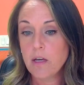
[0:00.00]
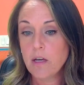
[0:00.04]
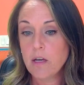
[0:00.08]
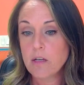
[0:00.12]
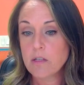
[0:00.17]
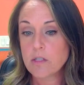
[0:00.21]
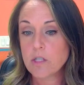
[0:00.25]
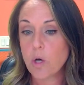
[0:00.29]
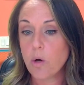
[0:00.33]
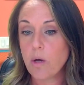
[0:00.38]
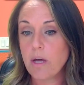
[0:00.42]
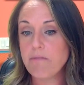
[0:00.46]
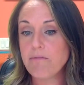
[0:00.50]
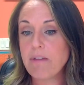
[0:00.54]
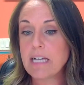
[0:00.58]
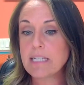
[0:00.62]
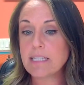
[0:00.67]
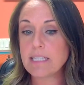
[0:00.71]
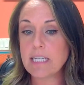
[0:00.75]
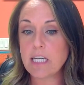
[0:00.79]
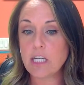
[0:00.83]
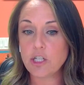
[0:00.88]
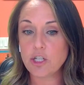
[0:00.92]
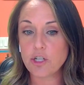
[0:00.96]
So
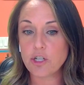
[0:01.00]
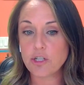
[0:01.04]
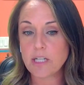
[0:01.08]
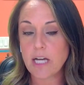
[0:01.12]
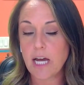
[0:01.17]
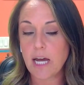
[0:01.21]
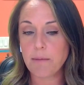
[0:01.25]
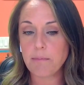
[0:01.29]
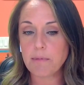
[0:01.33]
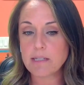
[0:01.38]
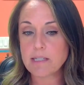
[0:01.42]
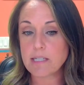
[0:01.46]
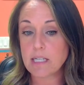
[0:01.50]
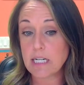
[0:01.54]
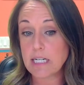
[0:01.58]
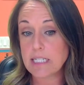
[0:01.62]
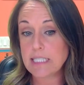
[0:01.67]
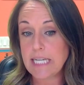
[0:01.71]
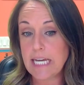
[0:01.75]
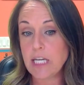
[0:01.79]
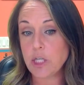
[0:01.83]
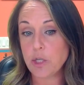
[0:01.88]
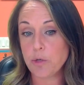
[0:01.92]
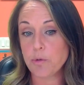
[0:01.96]
investing in your time, it's going to
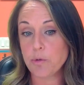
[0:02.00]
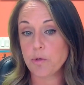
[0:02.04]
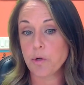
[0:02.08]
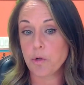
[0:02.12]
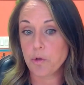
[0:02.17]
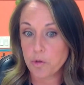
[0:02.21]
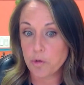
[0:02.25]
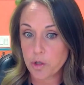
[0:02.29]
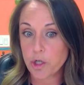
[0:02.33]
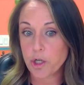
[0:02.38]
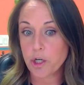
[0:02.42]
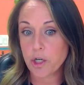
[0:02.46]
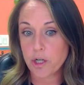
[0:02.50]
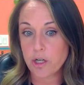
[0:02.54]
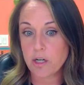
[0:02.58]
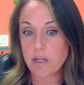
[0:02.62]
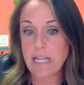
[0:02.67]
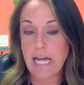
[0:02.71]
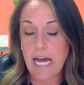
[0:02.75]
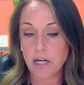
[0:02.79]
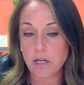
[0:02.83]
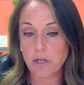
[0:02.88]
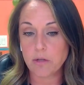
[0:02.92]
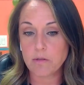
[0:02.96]
take you to learn
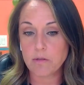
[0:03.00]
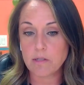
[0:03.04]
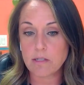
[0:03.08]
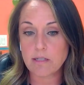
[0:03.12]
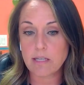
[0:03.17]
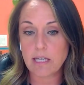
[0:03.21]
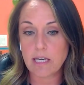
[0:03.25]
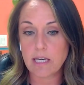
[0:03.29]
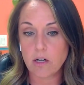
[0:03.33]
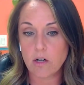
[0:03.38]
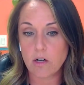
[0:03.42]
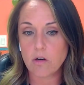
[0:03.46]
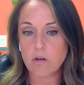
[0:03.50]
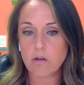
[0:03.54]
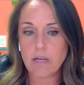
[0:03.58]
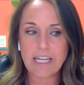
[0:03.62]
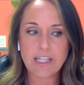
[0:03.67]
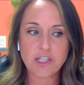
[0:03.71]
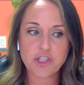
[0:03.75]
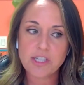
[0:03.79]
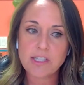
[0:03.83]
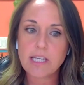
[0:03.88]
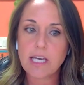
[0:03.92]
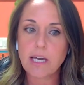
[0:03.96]
that new skill.
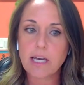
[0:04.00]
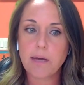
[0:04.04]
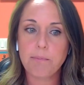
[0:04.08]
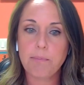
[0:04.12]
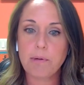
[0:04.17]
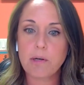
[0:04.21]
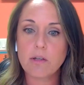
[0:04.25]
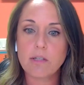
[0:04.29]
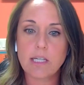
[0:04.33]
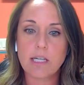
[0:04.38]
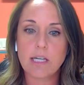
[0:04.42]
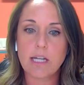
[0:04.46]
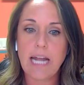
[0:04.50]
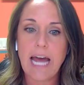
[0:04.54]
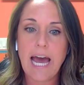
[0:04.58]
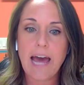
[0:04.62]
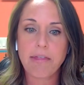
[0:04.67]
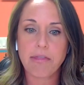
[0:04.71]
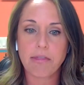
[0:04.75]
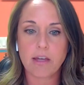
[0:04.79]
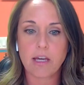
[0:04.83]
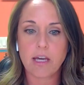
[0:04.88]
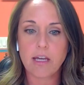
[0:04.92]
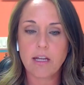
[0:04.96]
It's just like building an
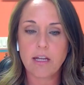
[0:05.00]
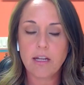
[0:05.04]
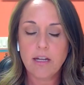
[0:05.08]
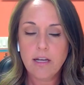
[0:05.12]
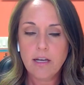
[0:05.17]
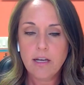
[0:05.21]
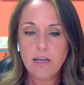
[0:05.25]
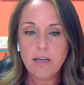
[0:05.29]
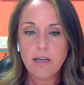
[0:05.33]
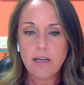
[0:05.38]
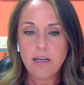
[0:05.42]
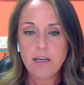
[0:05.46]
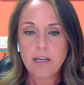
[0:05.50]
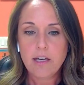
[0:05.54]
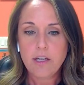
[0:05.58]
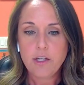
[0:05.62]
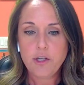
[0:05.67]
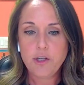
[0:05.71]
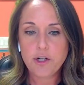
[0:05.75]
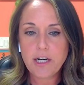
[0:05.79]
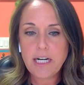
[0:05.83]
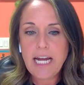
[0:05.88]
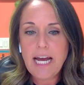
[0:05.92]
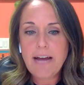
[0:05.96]
athlete.
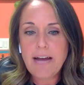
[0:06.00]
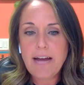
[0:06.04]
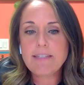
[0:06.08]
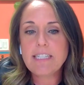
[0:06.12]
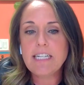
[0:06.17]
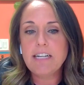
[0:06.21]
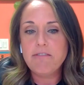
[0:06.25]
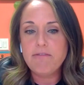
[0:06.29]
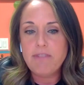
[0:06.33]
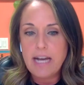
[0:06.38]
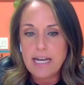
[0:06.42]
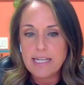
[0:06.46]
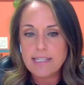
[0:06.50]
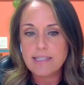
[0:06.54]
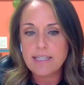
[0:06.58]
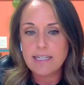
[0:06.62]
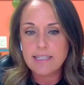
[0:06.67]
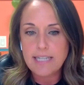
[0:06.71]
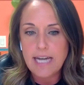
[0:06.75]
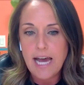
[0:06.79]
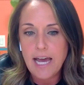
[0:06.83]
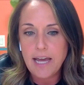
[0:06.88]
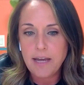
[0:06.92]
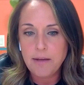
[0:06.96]
You're going to have to invest the
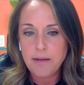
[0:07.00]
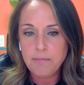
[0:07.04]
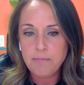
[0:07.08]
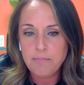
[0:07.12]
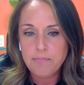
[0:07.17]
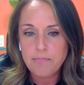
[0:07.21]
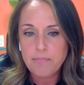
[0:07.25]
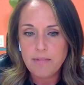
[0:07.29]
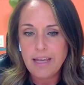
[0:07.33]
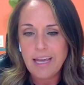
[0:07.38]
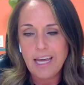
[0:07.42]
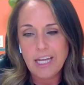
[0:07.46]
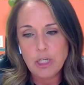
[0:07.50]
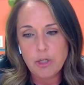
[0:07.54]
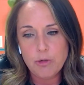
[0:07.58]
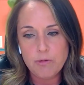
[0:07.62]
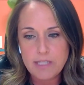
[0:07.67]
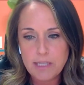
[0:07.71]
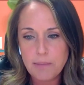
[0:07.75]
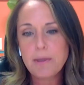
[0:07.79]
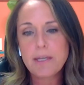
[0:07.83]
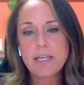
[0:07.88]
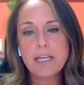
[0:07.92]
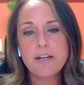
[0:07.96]
time, and you
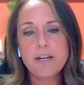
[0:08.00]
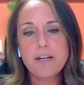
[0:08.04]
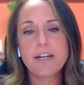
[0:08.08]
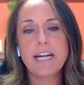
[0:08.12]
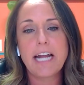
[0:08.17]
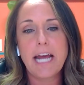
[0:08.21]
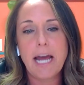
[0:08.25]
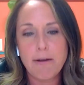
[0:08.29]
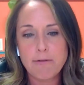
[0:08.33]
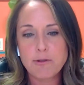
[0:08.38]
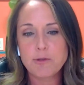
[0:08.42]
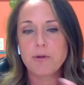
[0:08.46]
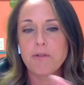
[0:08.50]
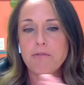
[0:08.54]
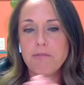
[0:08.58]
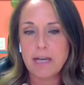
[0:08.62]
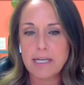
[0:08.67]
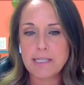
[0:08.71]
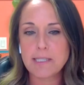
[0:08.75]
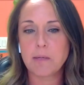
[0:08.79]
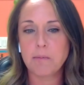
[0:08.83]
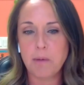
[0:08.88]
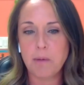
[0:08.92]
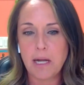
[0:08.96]
typically are going to have to
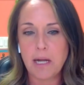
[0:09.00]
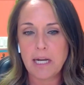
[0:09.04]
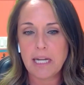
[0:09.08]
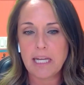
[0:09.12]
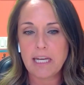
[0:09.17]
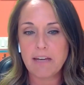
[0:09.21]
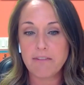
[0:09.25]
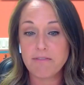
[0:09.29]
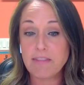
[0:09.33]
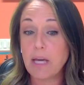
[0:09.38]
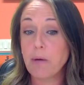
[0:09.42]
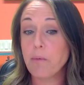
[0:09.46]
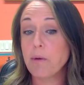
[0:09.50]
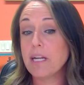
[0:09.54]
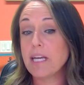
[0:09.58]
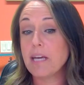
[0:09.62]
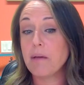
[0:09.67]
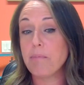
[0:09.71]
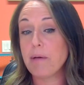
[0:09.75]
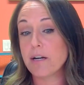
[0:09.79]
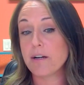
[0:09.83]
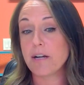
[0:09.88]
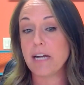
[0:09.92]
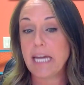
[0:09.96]
invest the money. If they want to get
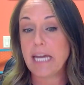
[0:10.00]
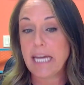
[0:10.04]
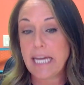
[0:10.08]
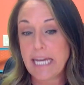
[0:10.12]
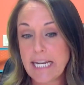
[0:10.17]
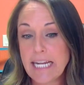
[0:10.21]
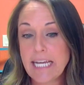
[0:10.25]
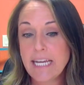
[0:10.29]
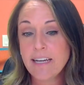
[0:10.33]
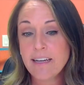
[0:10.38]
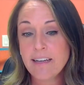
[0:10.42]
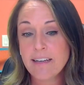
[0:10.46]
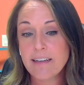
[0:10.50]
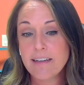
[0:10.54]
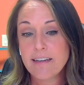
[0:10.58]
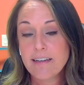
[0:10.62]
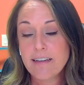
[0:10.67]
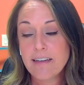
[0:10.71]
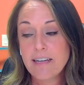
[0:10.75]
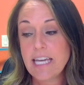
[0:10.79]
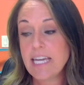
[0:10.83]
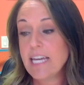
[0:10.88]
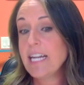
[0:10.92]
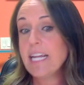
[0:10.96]
better at
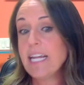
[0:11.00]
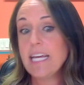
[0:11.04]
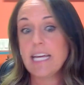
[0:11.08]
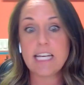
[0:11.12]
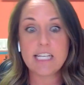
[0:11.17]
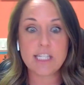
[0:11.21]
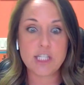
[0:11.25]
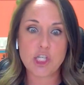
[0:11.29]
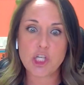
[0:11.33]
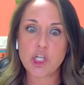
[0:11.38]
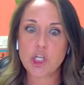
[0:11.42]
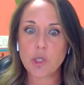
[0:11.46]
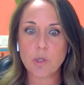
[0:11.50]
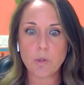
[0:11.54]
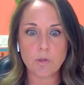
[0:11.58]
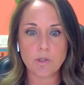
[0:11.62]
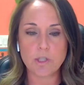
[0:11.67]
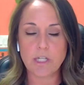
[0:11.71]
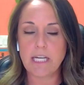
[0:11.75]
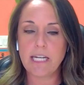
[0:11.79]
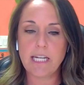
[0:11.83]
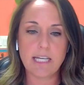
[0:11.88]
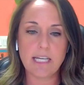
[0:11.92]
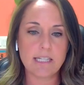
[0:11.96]
hitting is huge.
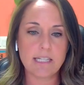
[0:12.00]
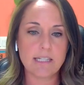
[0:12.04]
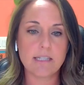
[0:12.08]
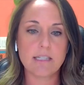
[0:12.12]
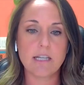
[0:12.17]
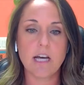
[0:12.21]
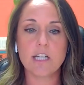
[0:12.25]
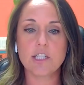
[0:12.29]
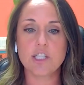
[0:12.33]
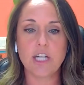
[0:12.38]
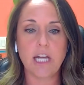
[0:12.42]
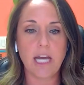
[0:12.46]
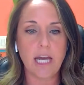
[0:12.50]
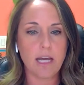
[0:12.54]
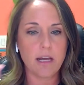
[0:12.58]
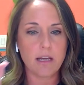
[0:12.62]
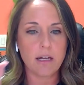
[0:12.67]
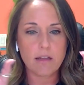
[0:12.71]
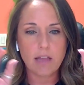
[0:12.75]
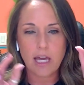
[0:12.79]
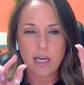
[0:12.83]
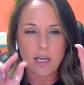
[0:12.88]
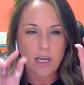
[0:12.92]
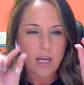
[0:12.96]
Hitting is
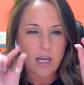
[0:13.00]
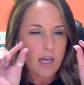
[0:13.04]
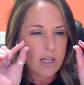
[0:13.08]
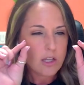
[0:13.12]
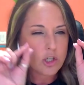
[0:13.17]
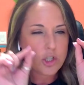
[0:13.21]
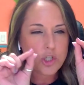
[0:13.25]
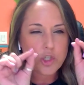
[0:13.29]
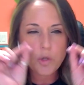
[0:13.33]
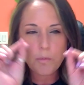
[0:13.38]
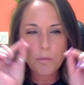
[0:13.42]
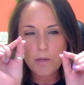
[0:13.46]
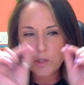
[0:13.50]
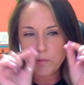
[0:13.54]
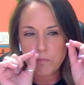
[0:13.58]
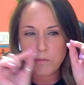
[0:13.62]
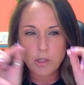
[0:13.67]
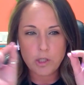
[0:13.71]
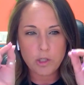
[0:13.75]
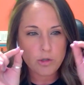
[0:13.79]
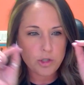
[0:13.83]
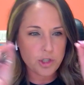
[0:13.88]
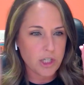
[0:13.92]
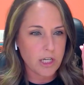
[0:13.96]
there's so much
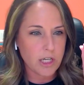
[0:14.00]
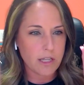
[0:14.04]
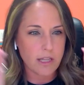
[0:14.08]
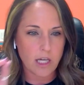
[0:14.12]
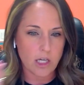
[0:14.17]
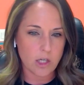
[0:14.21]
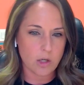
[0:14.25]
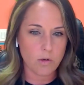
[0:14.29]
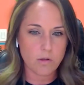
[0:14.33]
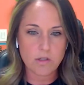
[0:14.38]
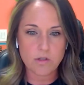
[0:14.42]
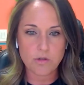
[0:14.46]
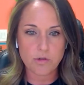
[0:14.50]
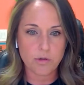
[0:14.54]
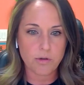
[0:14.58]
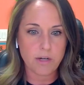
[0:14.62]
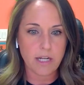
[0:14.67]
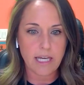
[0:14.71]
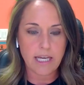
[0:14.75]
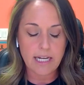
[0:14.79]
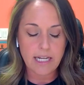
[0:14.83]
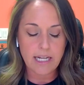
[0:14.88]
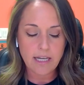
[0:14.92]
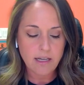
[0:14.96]
minutia that goes through
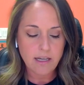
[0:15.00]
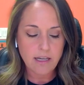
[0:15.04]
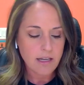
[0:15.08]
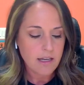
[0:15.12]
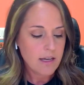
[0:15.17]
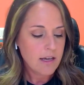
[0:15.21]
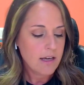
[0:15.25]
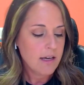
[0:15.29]
to hitting.